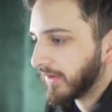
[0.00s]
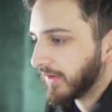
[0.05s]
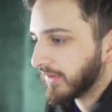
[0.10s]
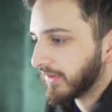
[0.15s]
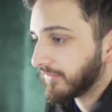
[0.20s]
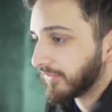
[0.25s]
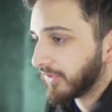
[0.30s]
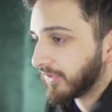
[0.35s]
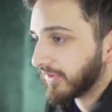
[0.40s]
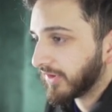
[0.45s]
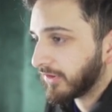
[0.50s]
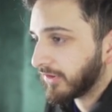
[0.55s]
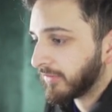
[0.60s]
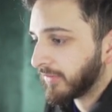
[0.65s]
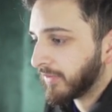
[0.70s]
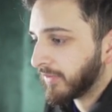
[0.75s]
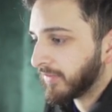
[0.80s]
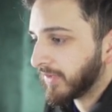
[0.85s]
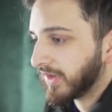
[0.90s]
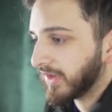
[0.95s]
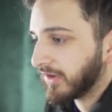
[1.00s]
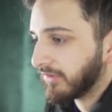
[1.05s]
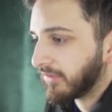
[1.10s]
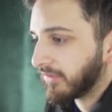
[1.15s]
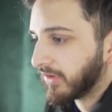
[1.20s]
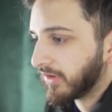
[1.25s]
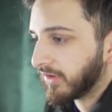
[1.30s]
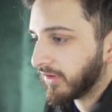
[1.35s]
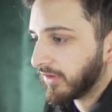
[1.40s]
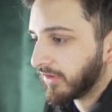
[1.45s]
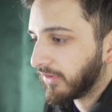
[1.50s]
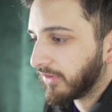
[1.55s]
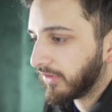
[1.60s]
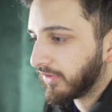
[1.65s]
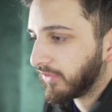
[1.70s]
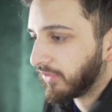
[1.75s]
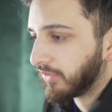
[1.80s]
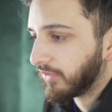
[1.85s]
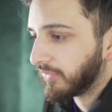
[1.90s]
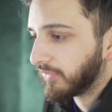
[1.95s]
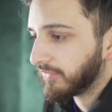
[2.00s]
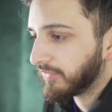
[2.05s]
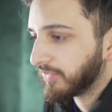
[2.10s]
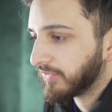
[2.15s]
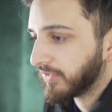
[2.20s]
as far as I remember, there are a lot of,